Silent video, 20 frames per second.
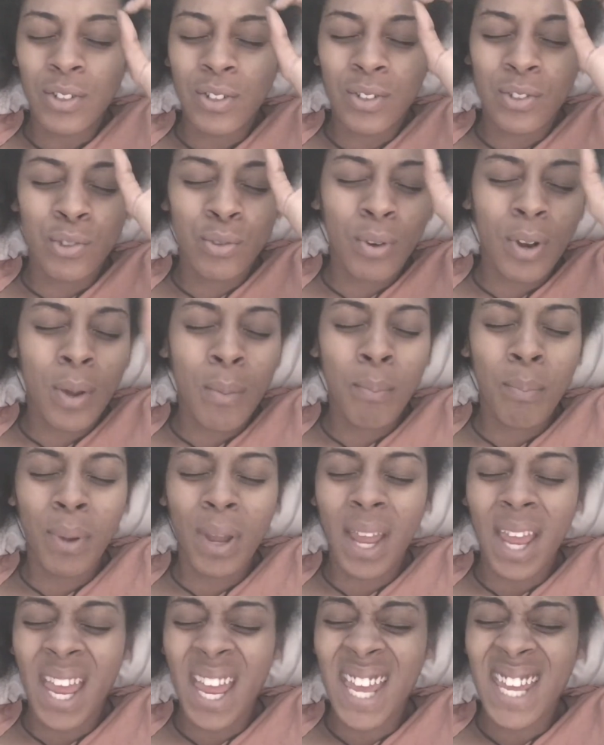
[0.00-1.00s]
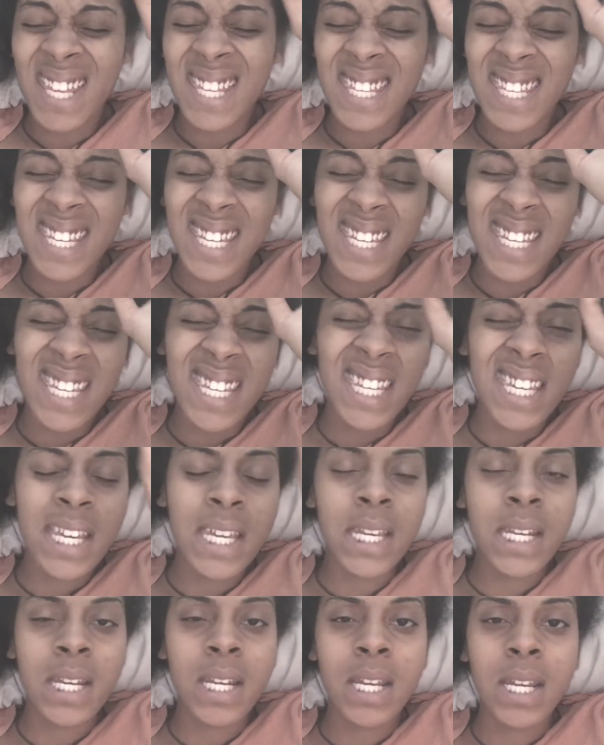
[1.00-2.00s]
Trump has
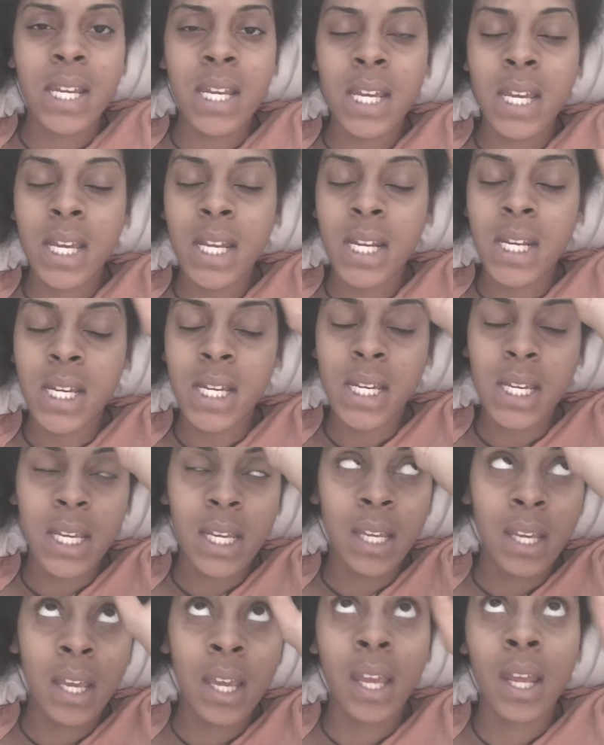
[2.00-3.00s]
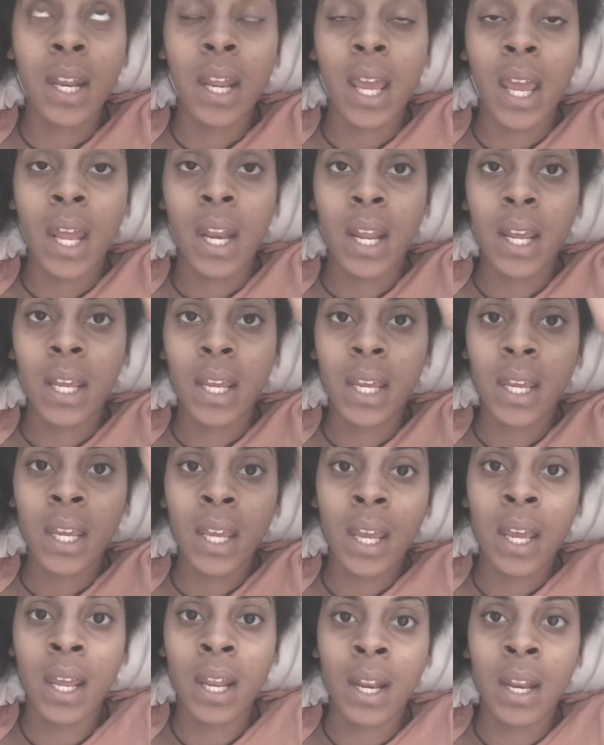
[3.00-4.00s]
again and again and
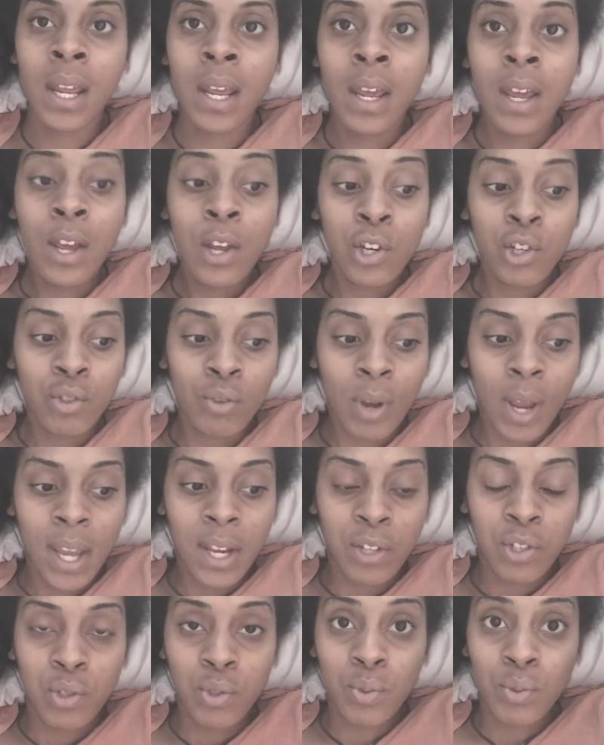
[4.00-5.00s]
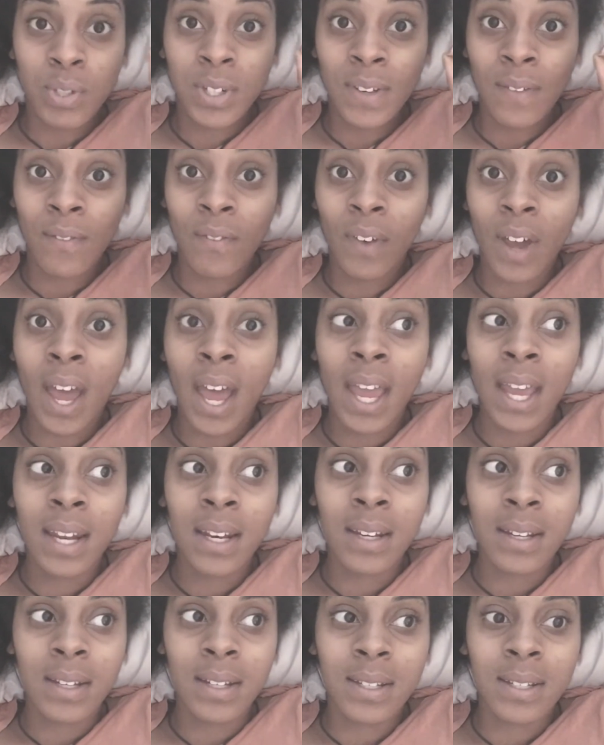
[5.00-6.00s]
again tried to
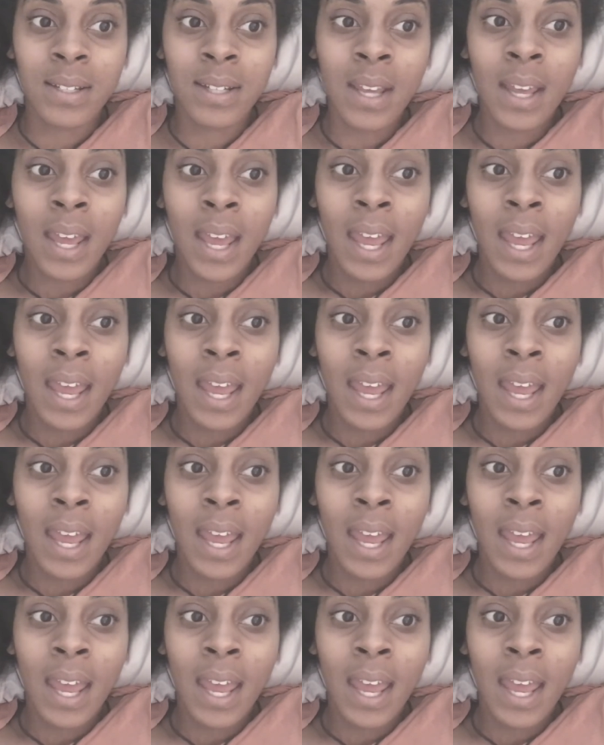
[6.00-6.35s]
divide us.